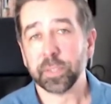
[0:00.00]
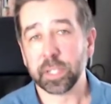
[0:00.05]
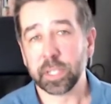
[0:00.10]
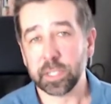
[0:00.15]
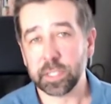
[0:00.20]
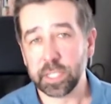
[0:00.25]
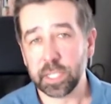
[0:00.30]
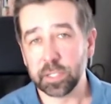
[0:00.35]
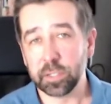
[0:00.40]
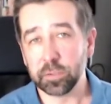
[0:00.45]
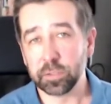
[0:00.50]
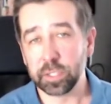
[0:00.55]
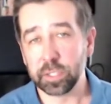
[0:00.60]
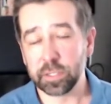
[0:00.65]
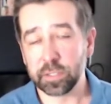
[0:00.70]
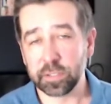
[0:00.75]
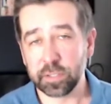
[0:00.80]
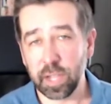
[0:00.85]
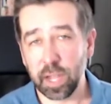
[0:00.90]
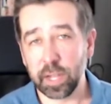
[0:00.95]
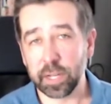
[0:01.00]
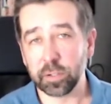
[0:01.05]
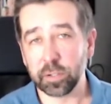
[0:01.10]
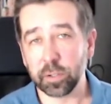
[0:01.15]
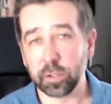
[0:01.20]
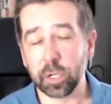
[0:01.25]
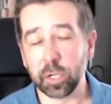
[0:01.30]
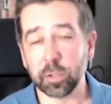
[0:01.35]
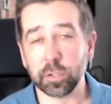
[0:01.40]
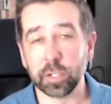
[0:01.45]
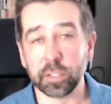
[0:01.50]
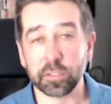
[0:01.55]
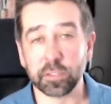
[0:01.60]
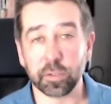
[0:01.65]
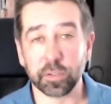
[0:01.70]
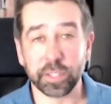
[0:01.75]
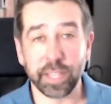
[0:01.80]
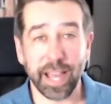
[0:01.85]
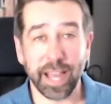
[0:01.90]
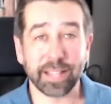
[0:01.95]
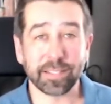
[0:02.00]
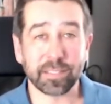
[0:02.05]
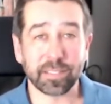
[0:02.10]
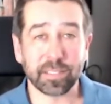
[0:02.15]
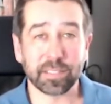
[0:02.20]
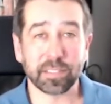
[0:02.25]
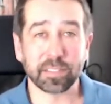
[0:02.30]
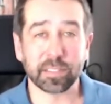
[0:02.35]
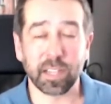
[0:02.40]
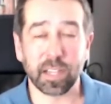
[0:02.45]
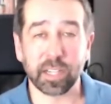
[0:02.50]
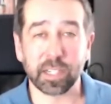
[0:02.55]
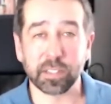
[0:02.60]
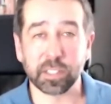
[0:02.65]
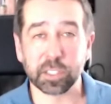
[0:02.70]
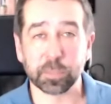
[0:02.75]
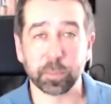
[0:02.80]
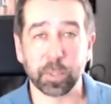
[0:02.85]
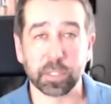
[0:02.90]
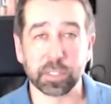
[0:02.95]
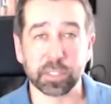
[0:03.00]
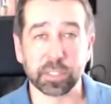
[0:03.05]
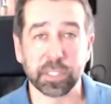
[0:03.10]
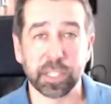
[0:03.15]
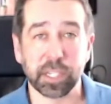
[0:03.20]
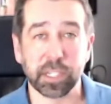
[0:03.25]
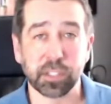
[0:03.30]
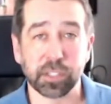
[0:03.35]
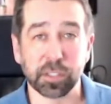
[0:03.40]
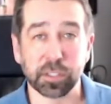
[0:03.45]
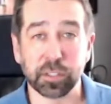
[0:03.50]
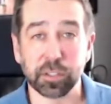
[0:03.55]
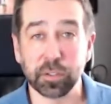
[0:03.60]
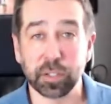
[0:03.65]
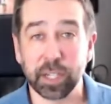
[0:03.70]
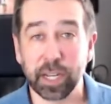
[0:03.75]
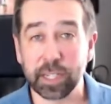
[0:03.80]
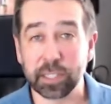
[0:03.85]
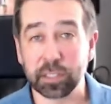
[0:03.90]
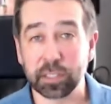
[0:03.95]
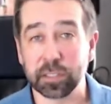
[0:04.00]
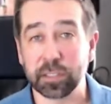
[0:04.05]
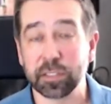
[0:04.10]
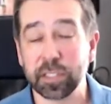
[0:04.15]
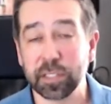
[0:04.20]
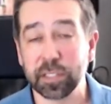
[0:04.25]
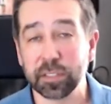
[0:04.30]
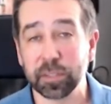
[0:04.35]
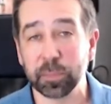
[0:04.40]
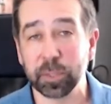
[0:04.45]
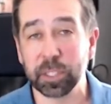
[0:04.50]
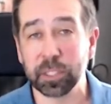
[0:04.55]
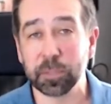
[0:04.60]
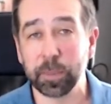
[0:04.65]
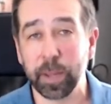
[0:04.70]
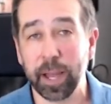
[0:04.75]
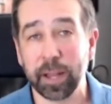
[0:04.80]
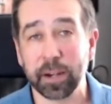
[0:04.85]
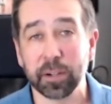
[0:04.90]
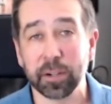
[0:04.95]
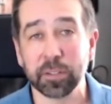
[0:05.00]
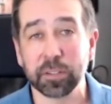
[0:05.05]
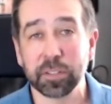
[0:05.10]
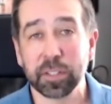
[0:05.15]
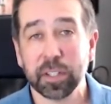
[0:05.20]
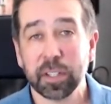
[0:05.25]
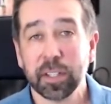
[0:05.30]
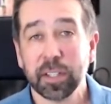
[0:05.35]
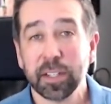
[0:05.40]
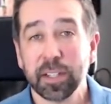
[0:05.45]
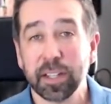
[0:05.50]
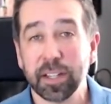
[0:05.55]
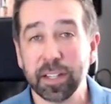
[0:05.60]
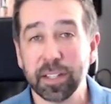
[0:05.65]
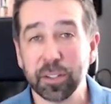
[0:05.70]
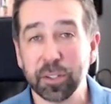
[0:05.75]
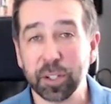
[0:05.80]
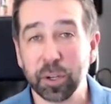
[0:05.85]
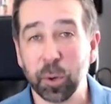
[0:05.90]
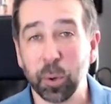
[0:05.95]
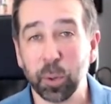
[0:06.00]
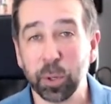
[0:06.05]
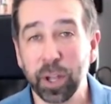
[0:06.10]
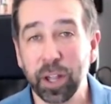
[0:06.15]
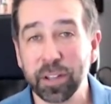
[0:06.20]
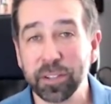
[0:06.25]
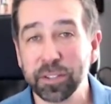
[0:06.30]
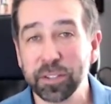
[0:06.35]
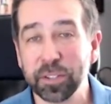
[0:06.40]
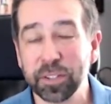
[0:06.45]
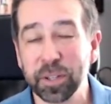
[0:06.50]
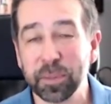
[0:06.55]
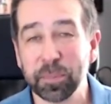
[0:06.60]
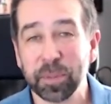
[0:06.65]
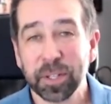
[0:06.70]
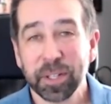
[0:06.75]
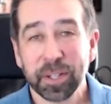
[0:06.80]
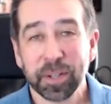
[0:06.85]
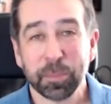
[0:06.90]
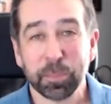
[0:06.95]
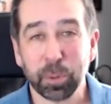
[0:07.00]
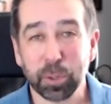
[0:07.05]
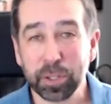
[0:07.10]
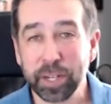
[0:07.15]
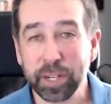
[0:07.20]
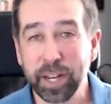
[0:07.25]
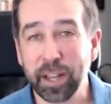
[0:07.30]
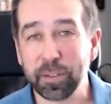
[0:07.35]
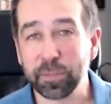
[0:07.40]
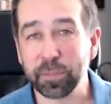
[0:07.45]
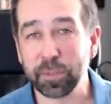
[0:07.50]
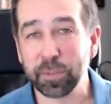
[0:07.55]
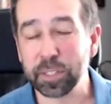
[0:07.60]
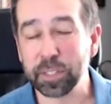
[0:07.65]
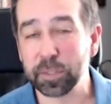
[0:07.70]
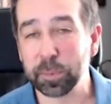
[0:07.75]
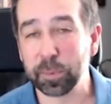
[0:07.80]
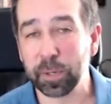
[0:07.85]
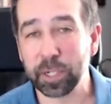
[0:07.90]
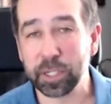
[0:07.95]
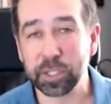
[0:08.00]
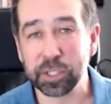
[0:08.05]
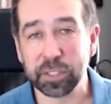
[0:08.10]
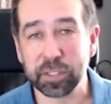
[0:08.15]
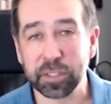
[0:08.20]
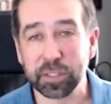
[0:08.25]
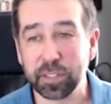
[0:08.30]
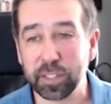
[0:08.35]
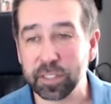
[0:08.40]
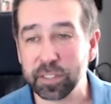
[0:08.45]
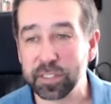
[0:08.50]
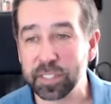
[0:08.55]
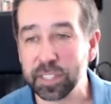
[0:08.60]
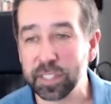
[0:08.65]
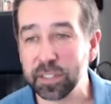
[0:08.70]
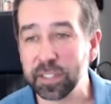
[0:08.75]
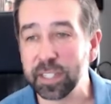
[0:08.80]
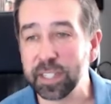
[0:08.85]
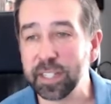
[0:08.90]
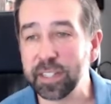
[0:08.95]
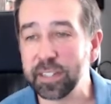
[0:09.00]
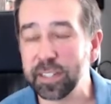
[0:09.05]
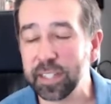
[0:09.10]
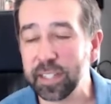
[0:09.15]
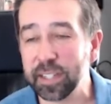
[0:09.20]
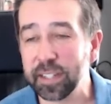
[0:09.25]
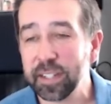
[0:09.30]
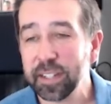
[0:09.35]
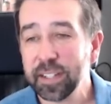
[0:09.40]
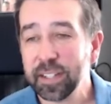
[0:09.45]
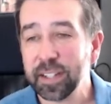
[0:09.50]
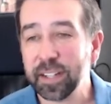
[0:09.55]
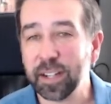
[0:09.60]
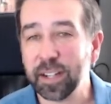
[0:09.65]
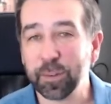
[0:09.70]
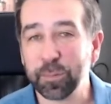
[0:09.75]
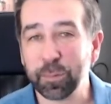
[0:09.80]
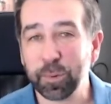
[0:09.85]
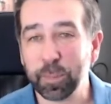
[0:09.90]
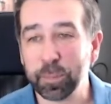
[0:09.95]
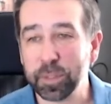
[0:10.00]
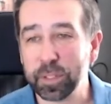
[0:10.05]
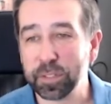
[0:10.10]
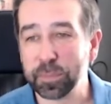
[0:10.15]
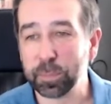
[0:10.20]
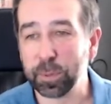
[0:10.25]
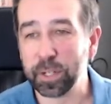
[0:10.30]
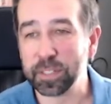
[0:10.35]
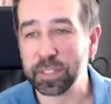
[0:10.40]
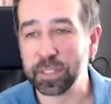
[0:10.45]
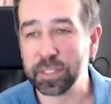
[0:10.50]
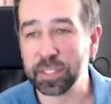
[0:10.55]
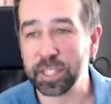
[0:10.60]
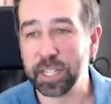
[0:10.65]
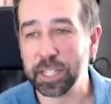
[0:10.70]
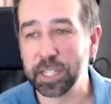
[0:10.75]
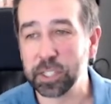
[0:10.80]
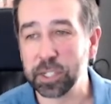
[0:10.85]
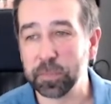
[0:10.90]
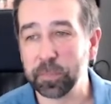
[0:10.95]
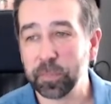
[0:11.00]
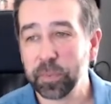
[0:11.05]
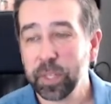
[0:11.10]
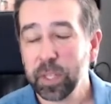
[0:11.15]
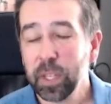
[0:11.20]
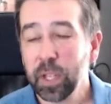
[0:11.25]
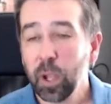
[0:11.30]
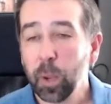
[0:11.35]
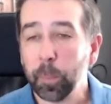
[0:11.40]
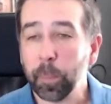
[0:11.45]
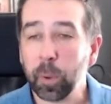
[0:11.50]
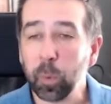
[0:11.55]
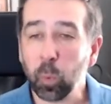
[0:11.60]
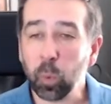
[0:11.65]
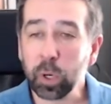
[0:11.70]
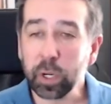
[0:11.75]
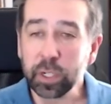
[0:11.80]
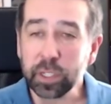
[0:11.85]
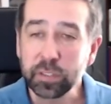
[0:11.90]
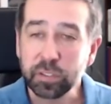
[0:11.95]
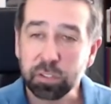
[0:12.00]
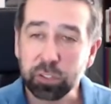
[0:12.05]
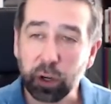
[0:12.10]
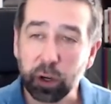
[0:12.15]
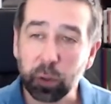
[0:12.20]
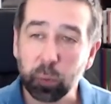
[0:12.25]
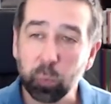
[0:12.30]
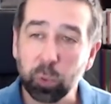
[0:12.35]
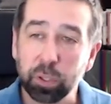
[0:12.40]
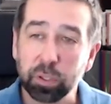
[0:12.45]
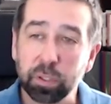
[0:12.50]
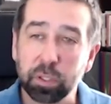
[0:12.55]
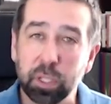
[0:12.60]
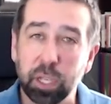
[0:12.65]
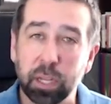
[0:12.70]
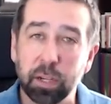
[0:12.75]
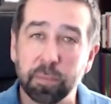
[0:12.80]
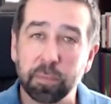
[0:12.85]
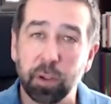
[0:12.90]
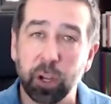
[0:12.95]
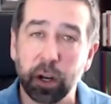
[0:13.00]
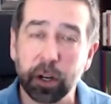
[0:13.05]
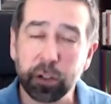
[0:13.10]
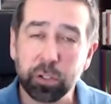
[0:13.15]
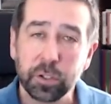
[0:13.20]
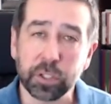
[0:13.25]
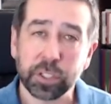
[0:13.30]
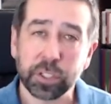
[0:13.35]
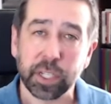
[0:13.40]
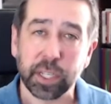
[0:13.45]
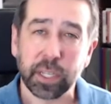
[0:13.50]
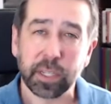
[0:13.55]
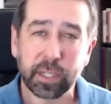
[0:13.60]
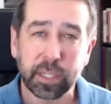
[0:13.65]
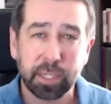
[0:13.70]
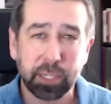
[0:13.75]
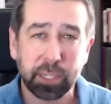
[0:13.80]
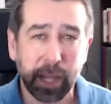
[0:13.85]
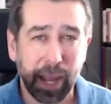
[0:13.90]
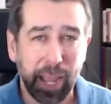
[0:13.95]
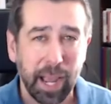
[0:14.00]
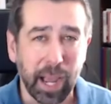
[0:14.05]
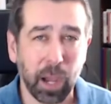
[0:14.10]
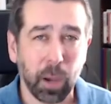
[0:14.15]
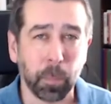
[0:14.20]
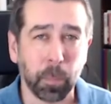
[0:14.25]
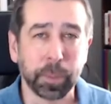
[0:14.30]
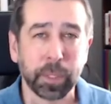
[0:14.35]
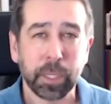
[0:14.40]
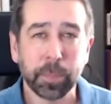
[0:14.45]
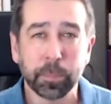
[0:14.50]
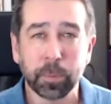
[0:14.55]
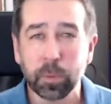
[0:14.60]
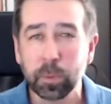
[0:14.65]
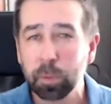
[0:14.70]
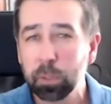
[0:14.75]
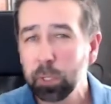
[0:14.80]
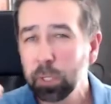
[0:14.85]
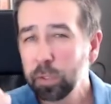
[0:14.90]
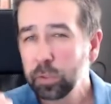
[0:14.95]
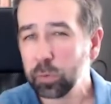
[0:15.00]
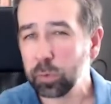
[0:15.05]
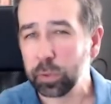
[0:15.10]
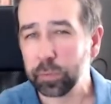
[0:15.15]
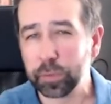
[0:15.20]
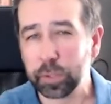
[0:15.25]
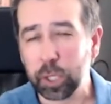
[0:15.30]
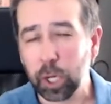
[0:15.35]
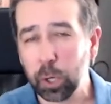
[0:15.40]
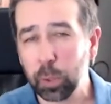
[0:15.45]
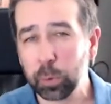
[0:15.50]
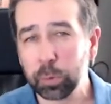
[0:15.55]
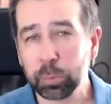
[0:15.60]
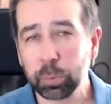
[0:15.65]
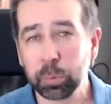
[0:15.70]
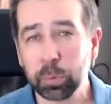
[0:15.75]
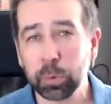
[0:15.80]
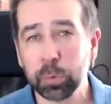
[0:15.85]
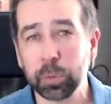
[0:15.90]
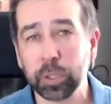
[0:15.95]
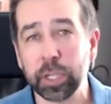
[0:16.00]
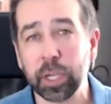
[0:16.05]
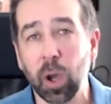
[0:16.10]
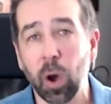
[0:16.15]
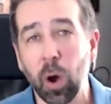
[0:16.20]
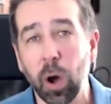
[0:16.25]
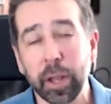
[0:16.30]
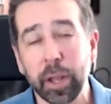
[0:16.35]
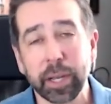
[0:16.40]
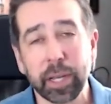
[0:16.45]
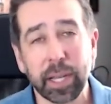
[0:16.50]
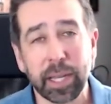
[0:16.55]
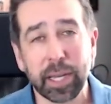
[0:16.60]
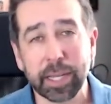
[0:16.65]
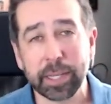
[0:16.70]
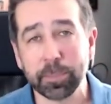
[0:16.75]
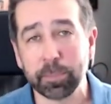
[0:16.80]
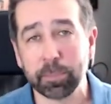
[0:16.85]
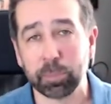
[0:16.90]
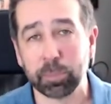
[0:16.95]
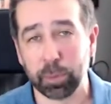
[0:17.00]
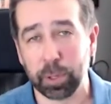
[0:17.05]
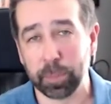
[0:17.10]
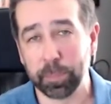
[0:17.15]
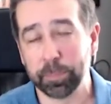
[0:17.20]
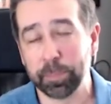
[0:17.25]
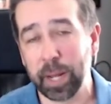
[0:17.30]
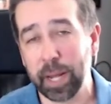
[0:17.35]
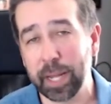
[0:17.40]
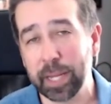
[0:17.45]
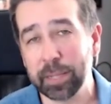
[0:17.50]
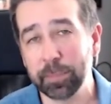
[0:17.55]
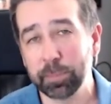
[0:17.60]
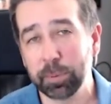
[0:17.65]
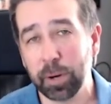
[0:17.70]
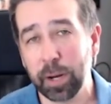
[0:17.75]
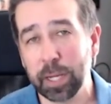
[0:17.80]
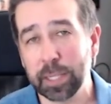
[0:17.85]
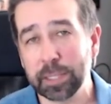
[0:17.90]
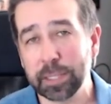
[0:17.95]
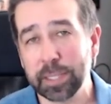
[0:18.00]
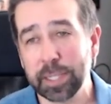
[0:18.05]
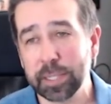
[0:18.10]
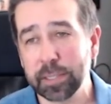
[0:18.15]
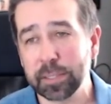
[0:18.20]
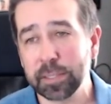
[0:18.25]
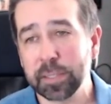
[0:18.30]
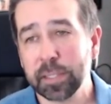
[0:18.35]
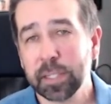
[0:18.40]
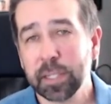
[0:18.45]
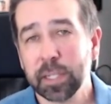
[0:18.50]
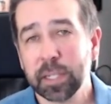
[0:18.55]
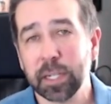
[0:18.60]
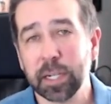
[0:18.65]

to continue to design your own. And so that's the design of this presentation, that you can actually see some of these patterns. You can hold on to them, pull it out for inspiration. You can steal anything from this presentation. But we're going to start with kind of understanding how people sort of go through the online buying process,